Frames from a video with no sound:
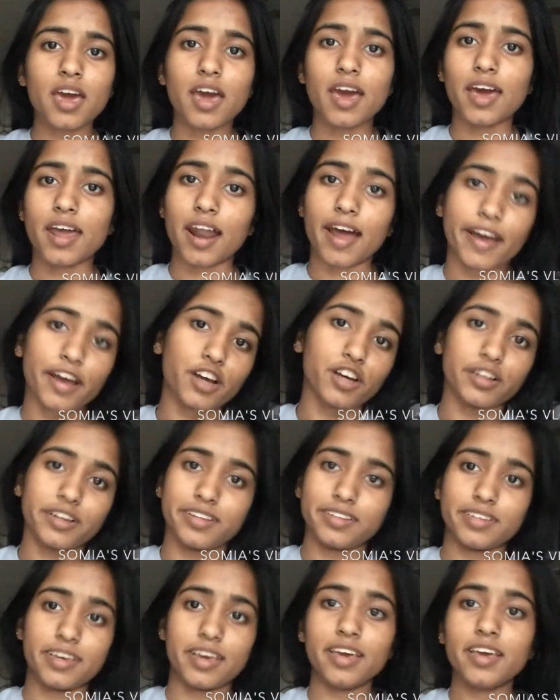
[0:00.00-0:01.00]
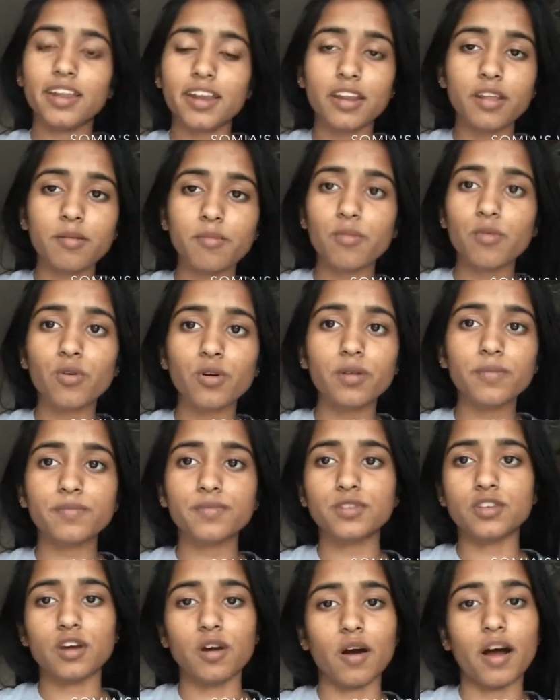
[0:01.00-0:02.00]
and I couldn't take it anymore,
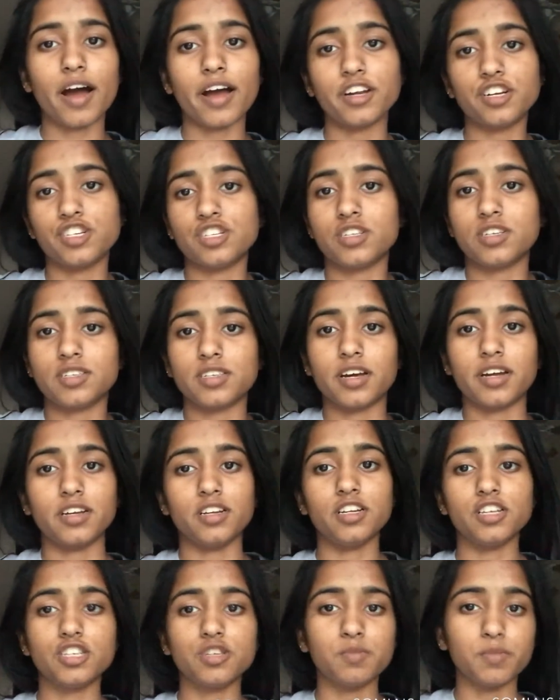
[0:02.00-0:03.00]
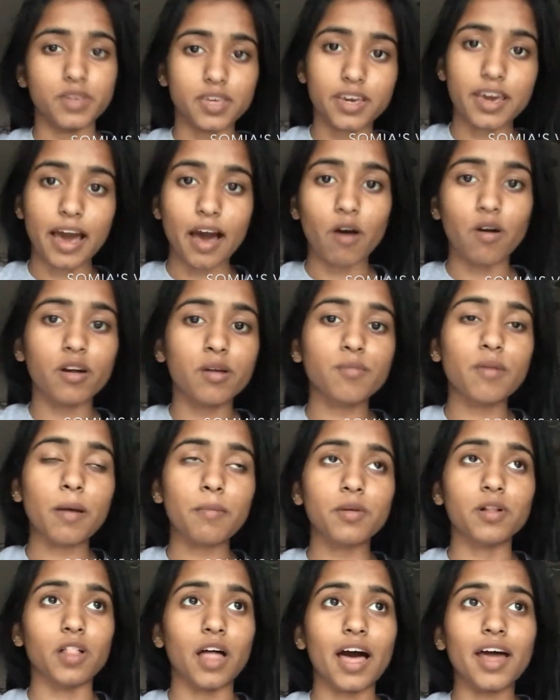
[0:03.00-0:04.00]
so I just decided to speak out. And I'm,
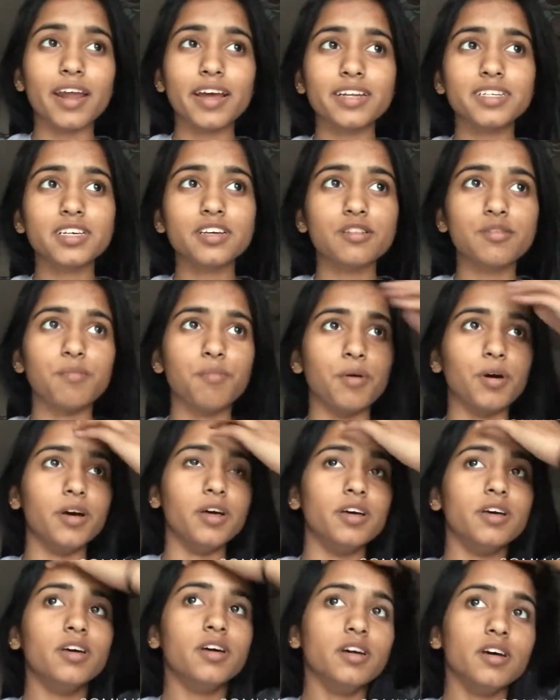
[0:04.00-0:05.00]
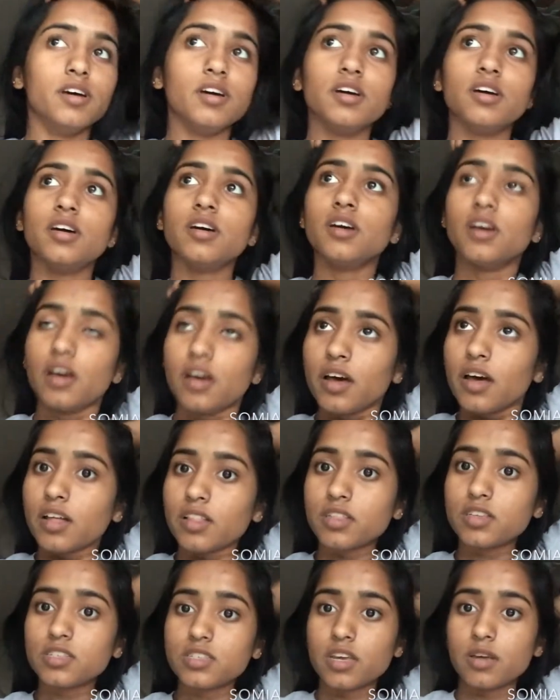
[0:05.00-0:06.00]
I'm glad I did, but
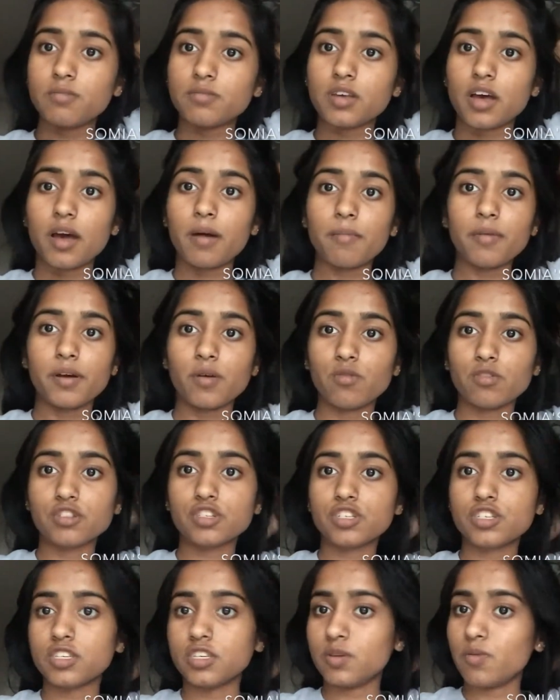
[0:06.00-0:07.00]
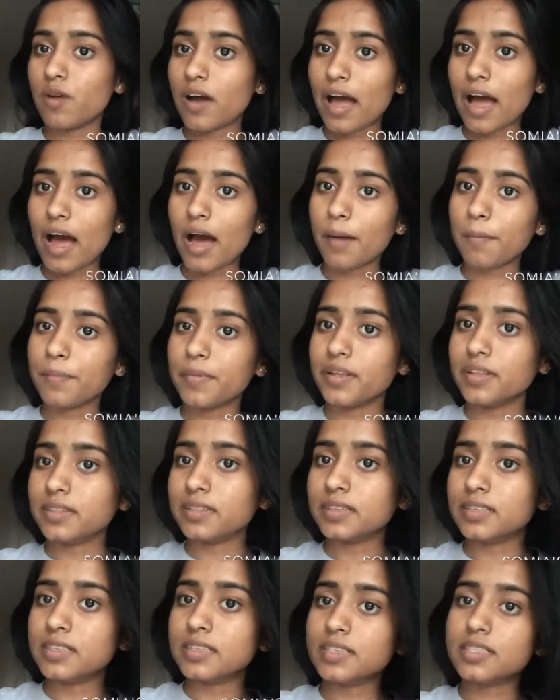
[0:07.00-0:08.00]
at the same time, like, we'll just see what
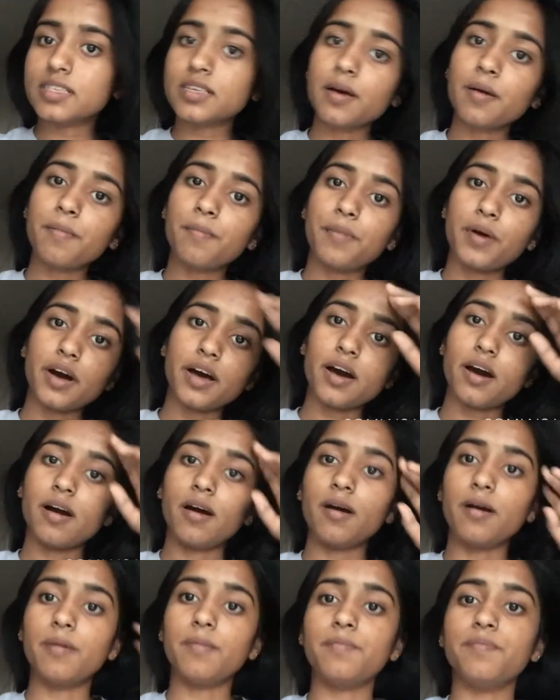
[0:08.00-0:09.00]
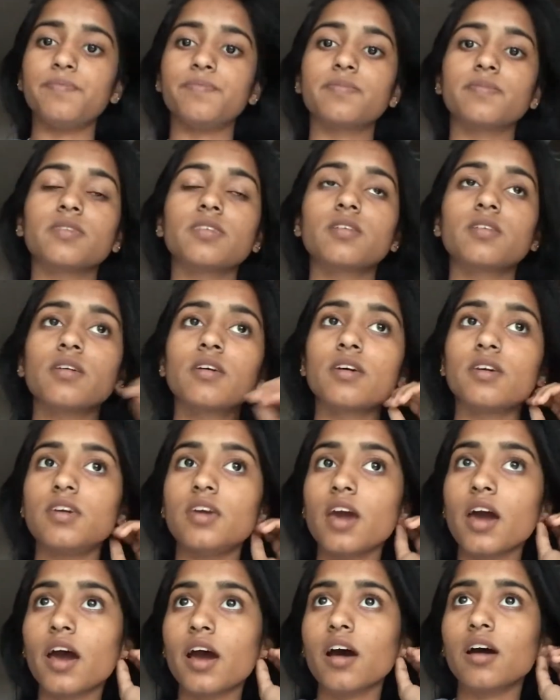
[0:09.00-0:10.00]
happens. But, um,
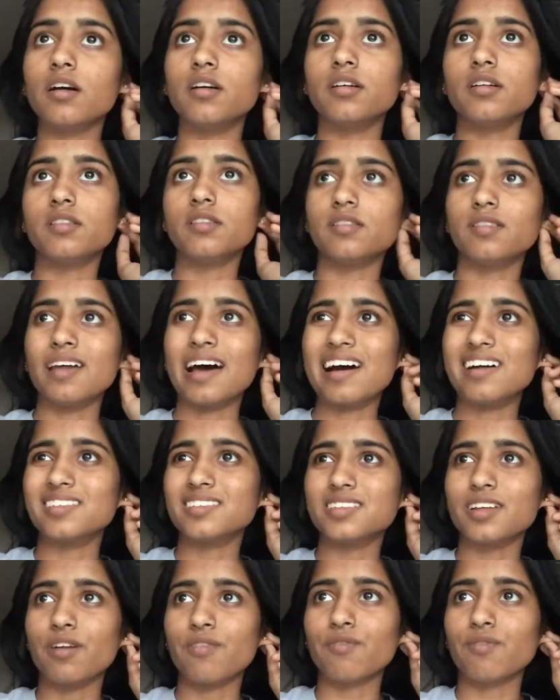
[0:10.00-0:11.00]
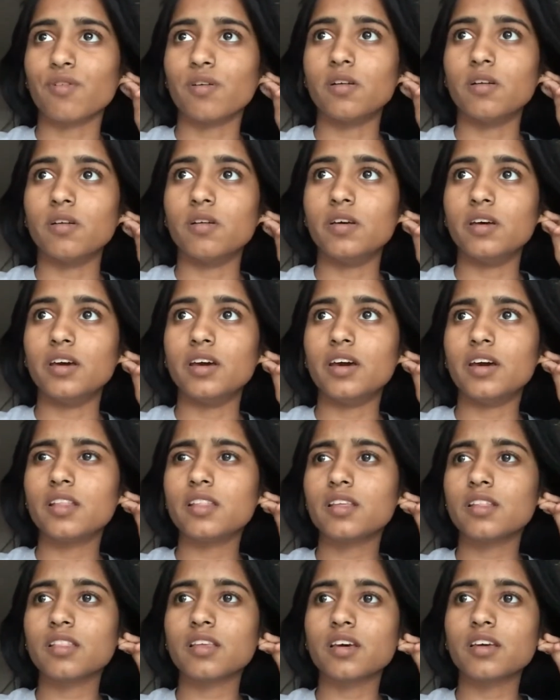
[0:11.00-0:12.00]
yeah, and that stuff really. And
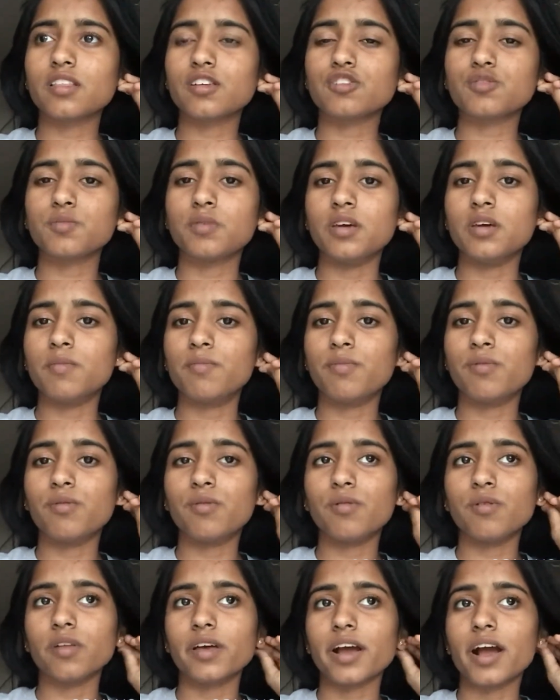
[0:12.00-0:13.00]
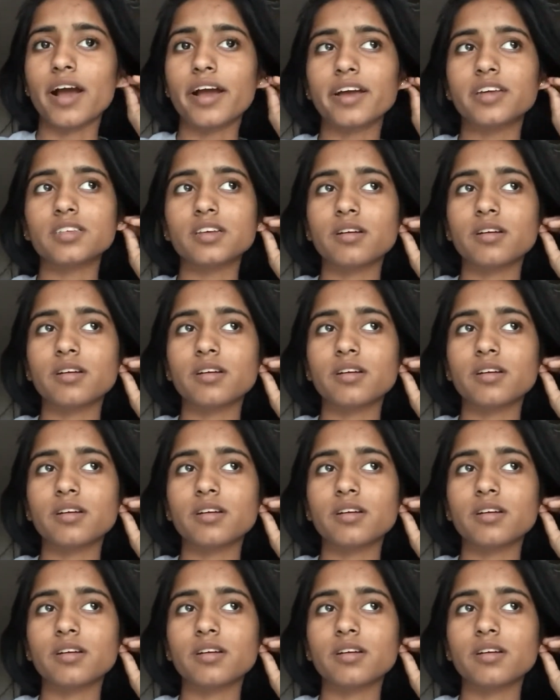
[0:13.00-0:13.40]
then, like, there's people, like, I guess